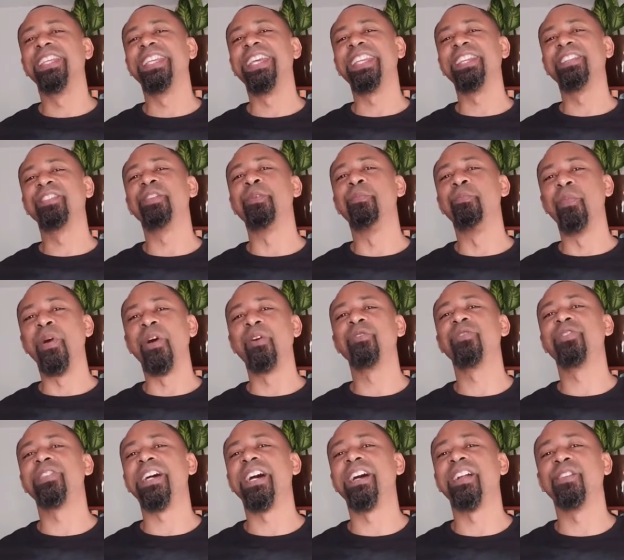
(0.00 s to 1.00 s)
getting the
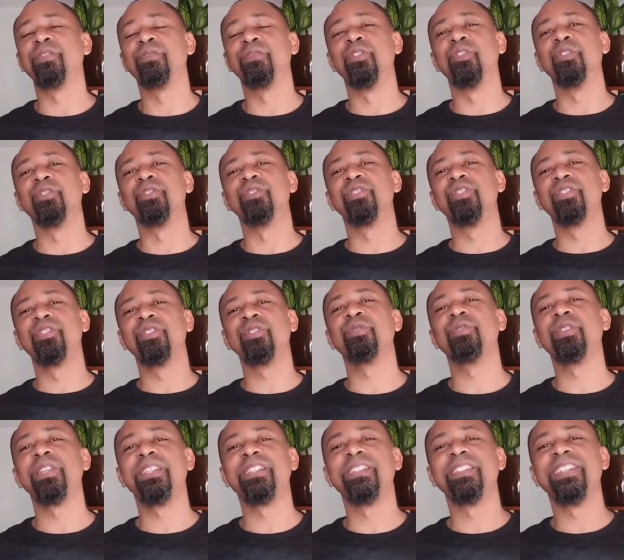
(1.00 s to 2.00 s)
most out of your
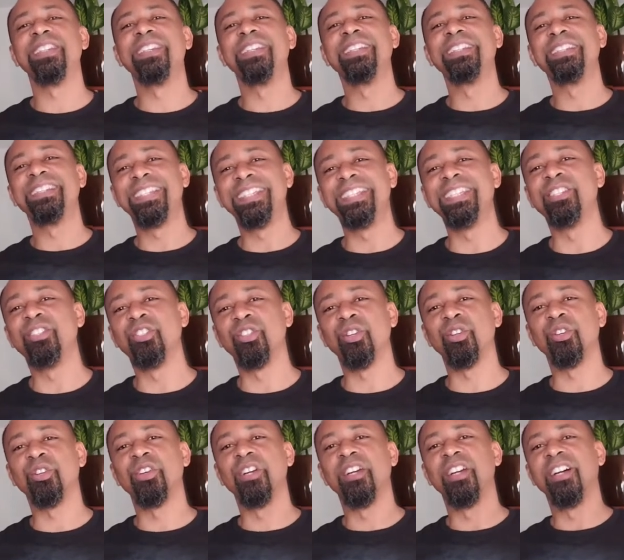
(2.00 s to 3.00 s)

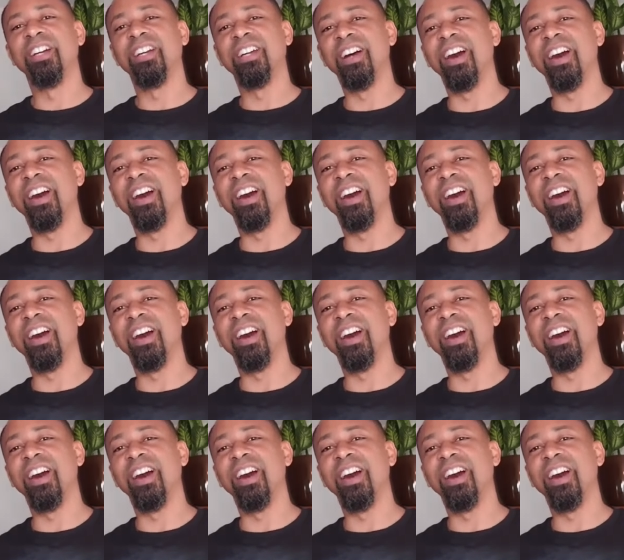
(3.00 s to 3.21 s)
student-teacher